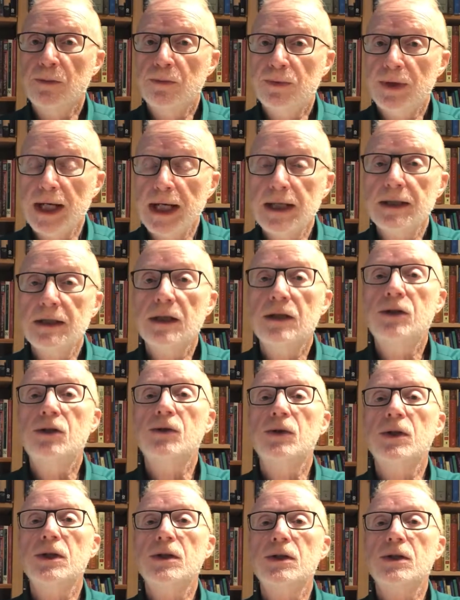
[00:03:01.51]
embraced the
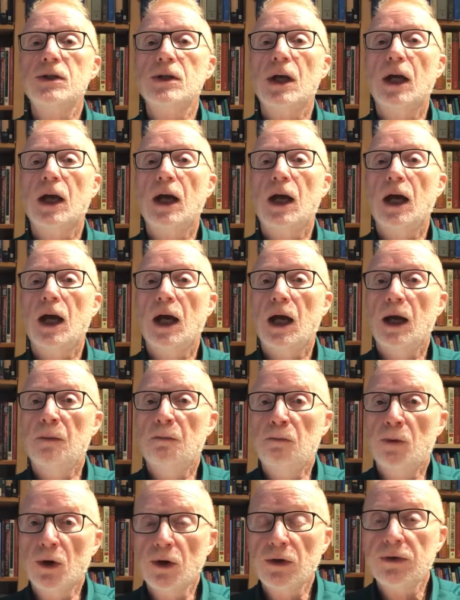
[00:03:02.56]
Jewish
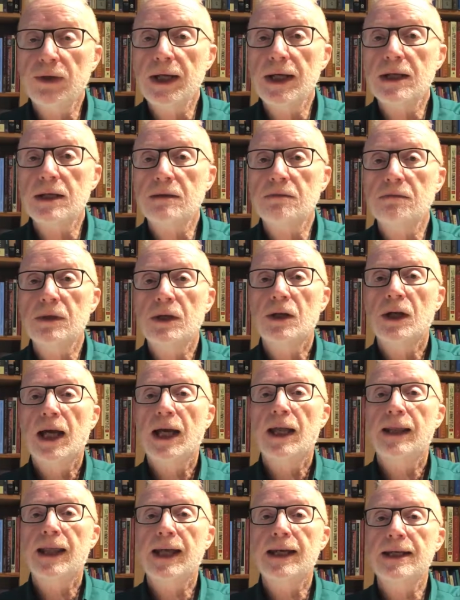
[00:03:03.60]
monotheism,
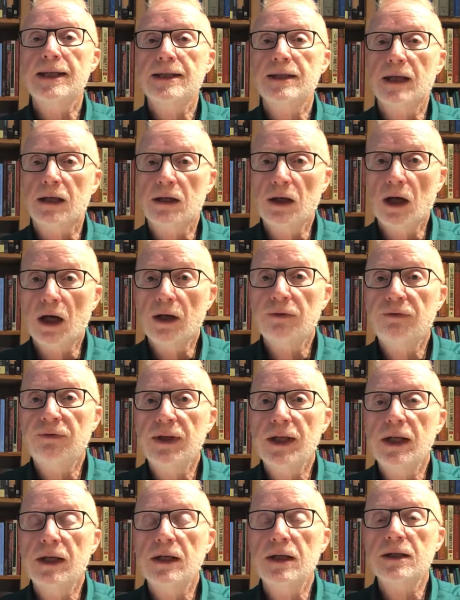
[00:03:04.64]
that is, the
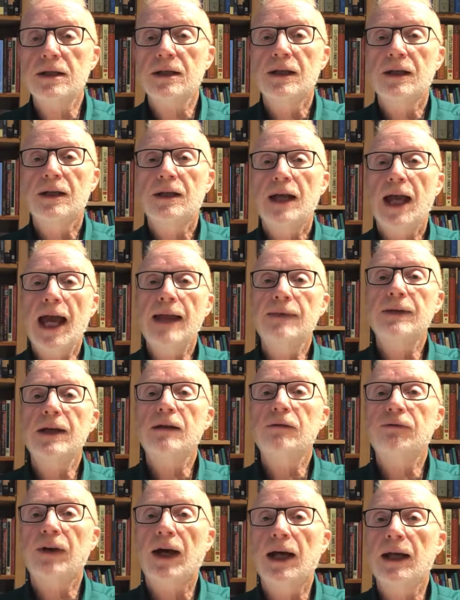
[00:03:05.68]
God-fearers, and
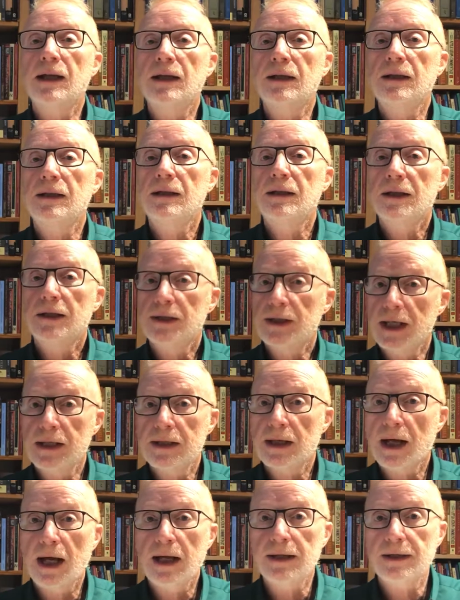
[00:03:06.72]
then finally
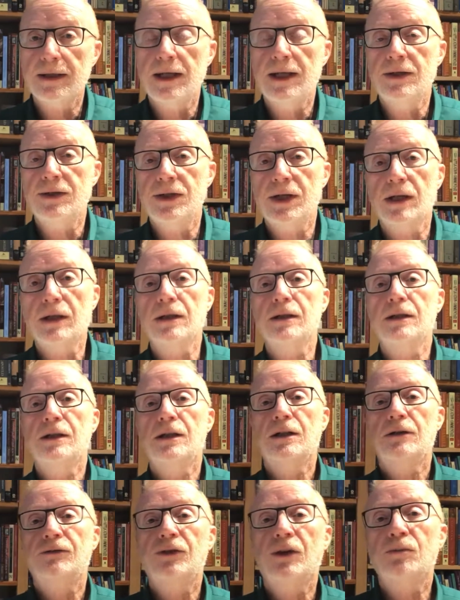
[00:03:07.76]
Gentiles in general
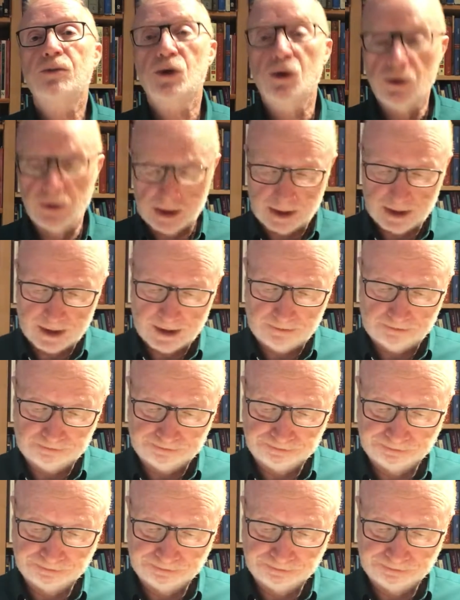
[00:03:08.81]
from Corinth.